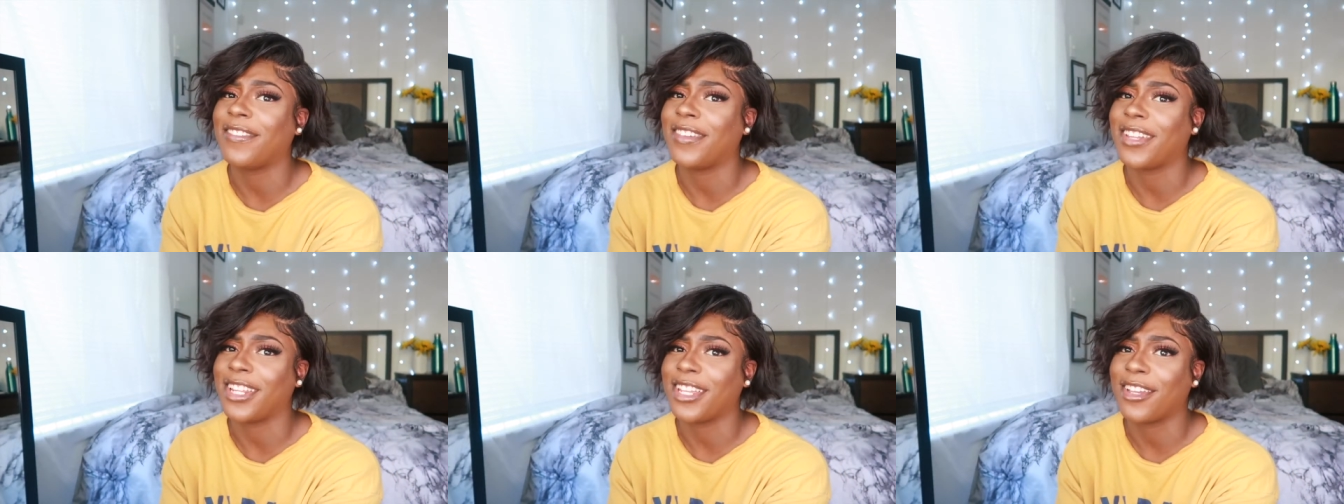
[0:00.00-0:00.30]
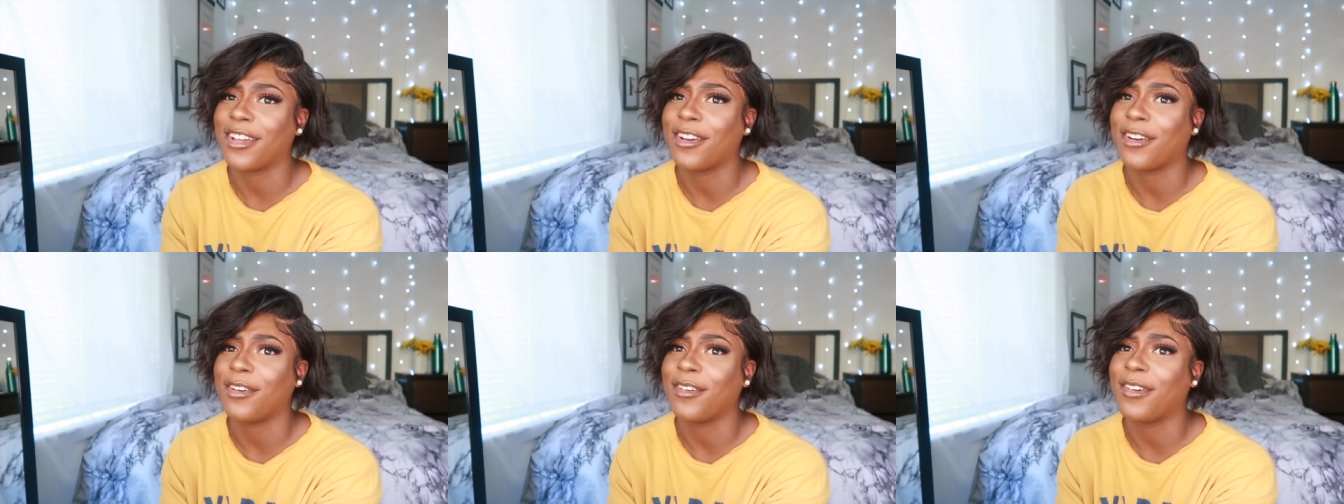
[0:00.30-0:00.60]

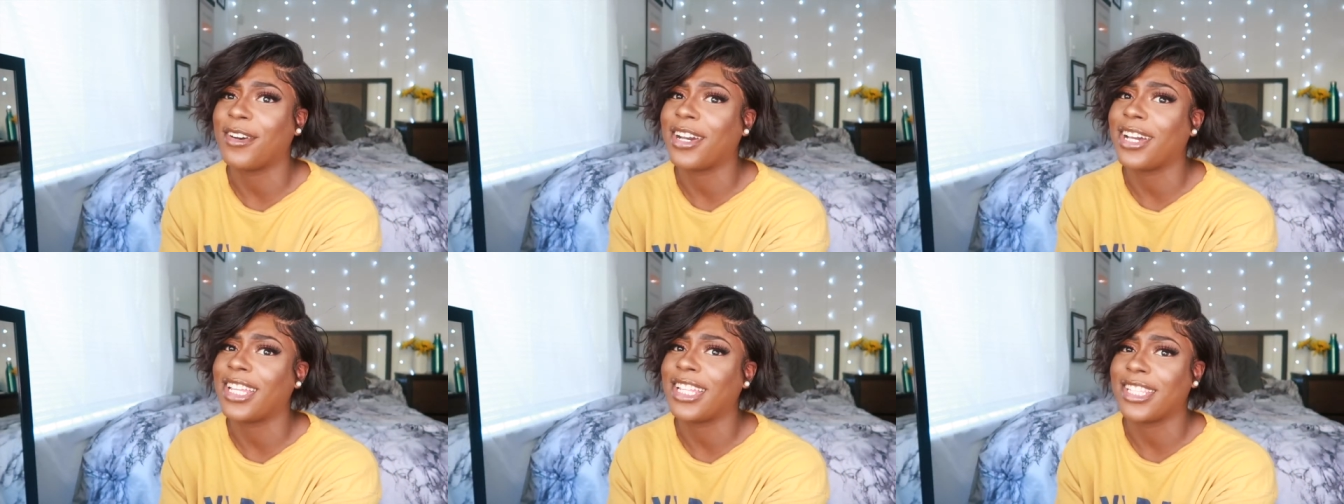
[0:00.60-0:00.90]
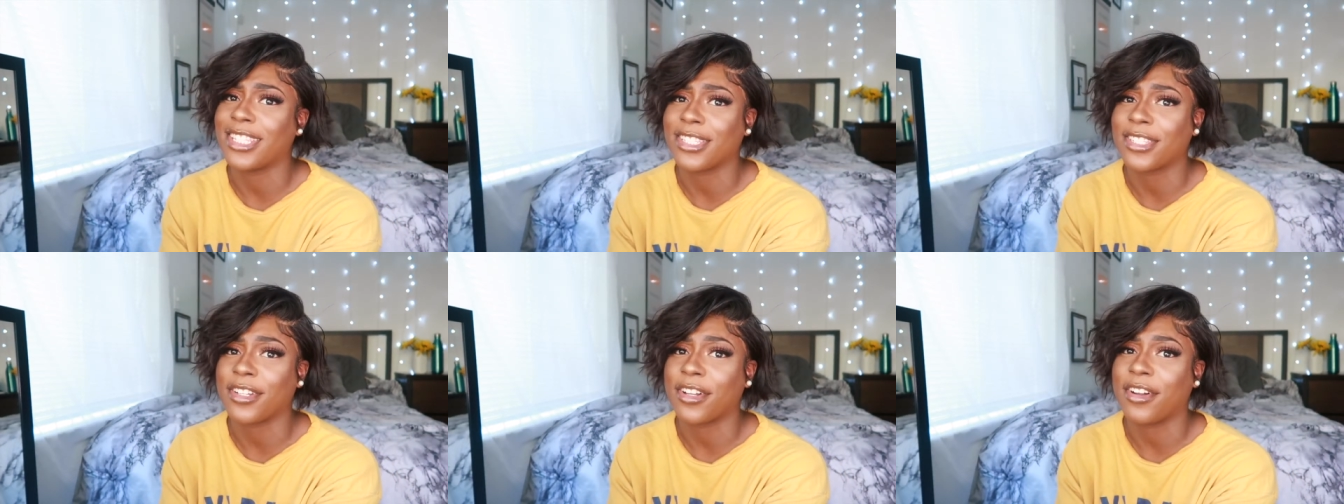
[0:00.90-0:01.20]
video
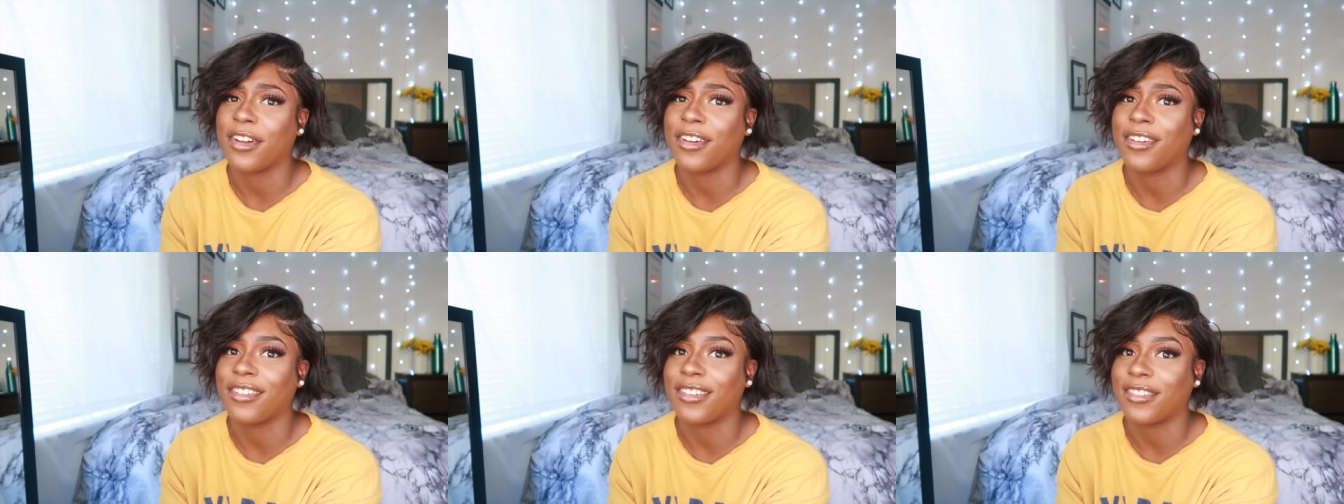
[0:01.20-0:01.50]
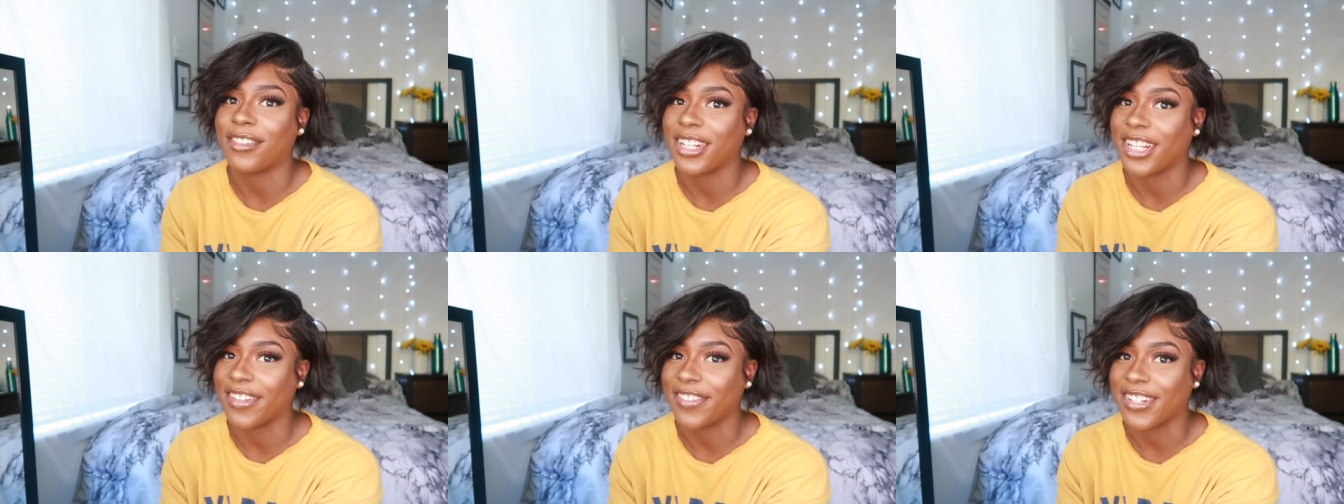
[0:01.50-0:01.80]

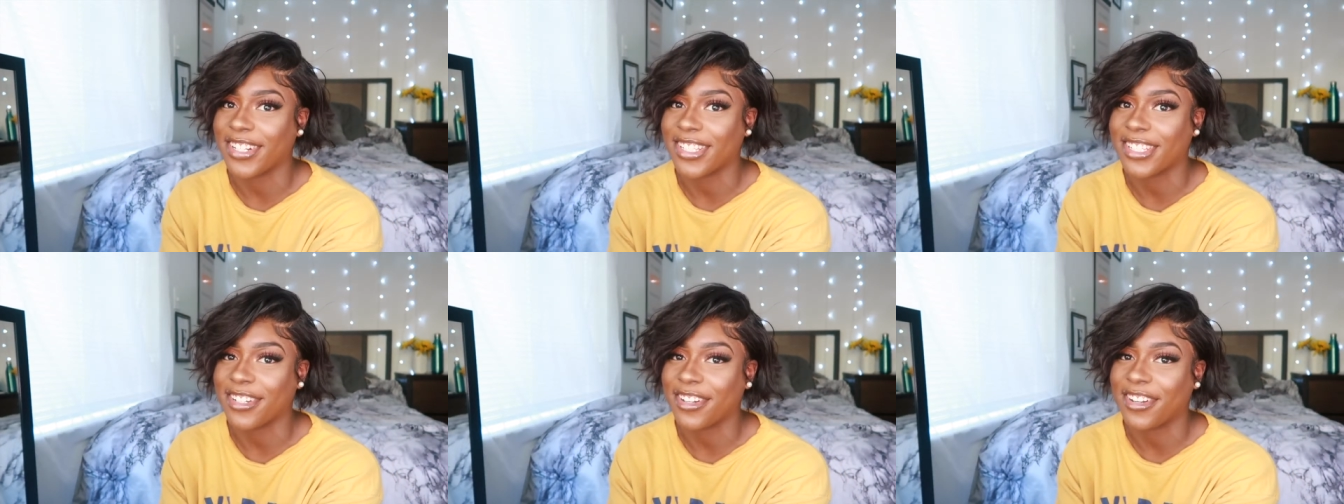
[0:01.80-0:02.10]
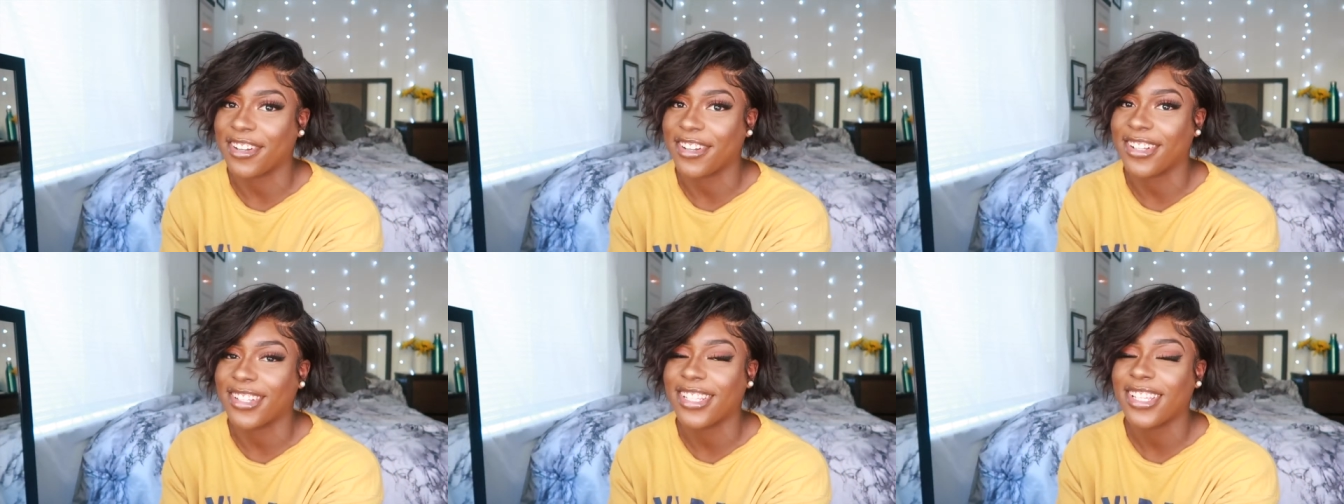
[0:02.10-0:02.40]
install, whatever it's
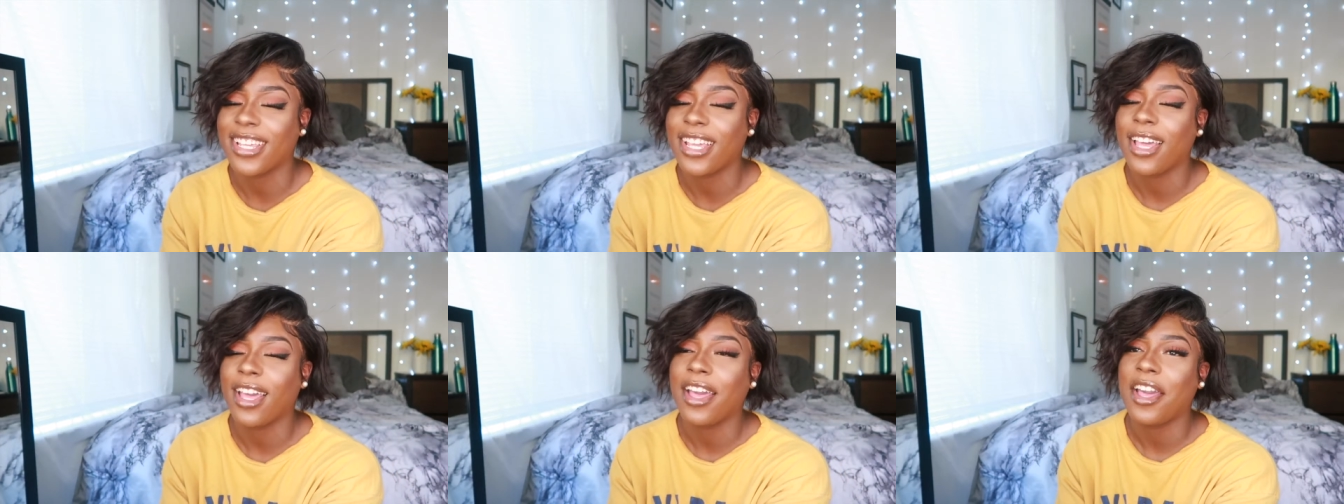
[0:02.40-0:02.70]
called.